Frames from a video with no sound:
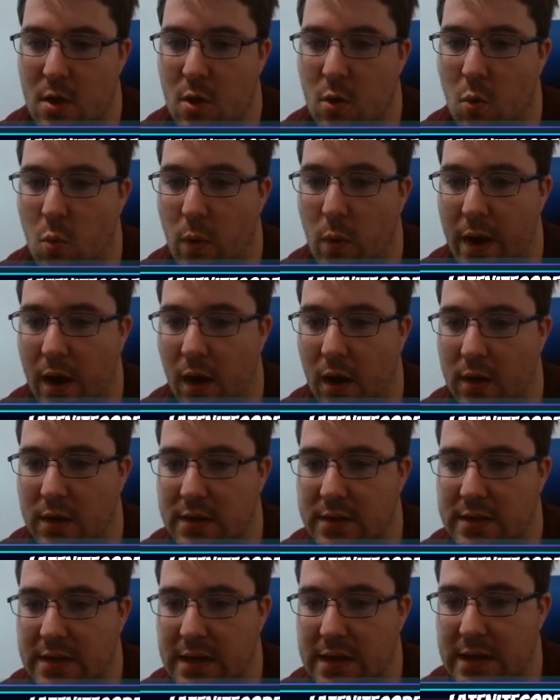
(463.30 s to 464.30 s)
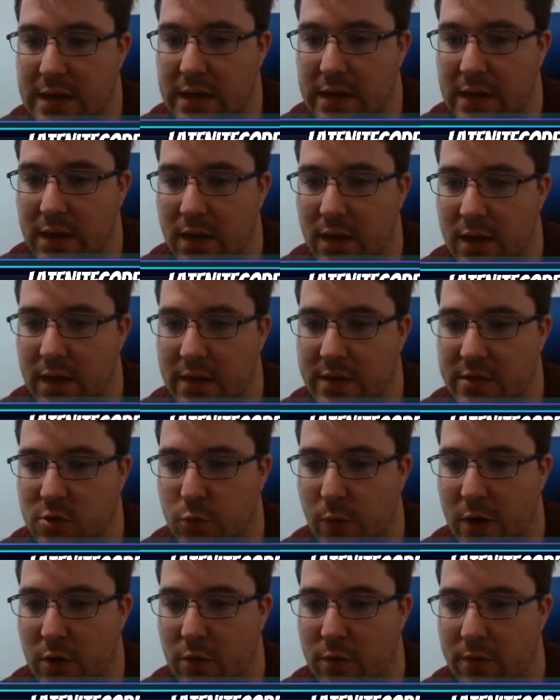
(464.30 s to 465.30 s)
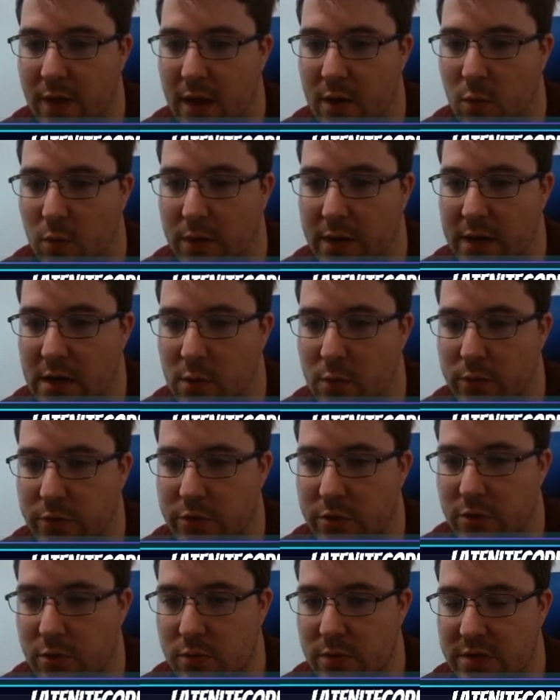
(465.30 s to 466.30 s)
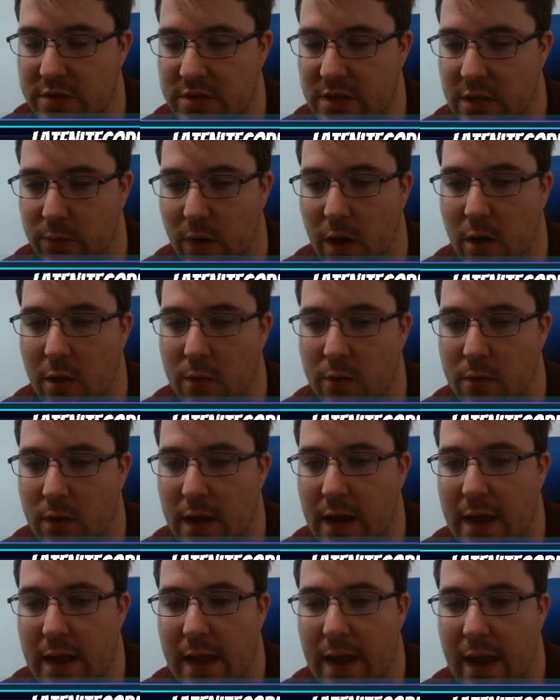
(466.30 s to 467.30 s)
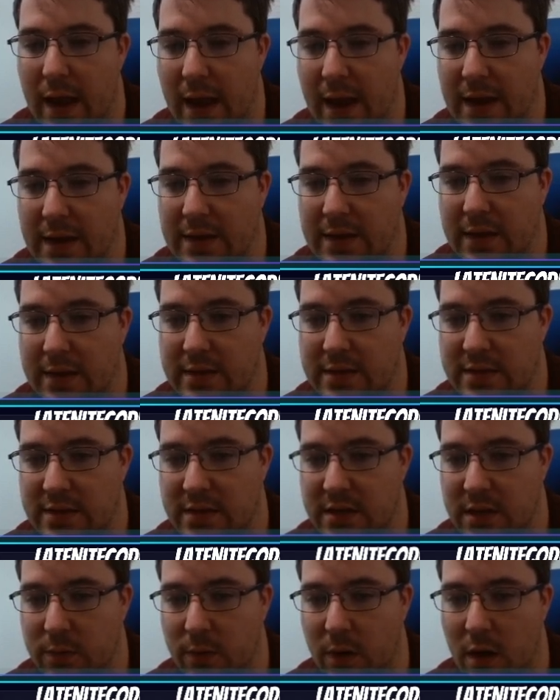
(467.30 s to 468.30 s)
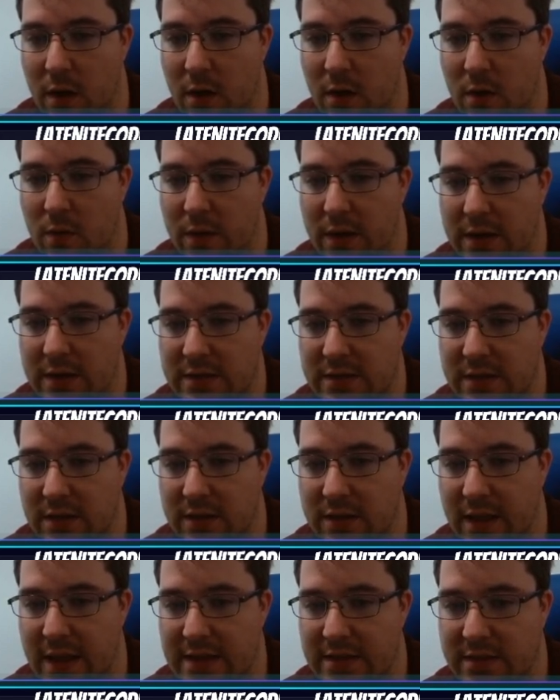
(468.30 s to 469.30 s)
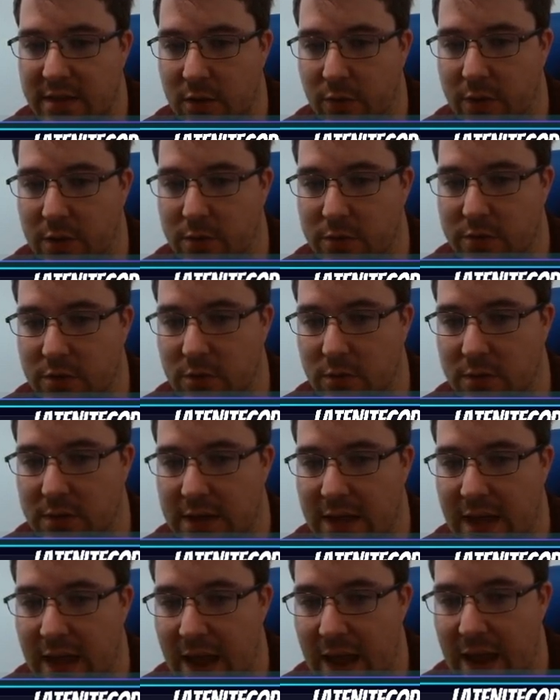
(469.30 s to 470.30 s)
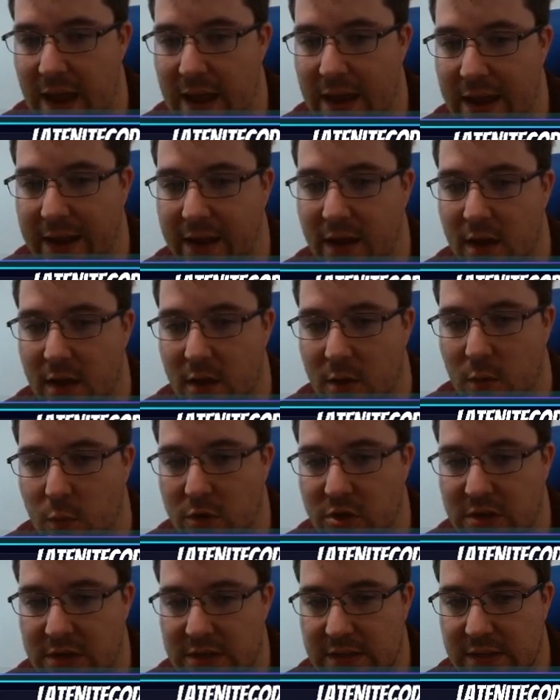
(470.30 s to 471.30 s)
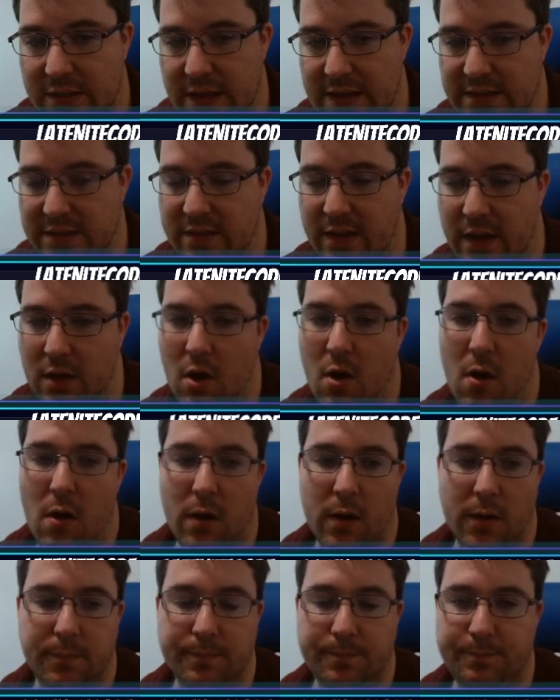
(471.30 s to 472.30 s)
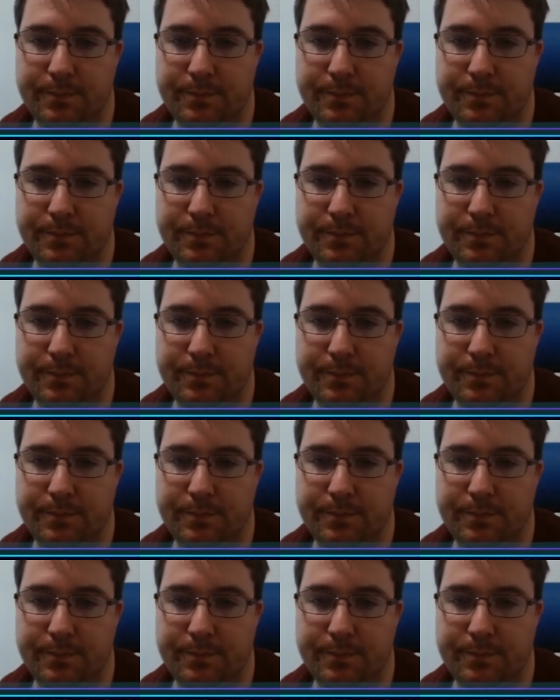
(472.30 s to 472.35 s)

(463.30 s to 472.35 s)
where d is greater than or equal to 0, and 0 is less than or equal to k, which is less than r.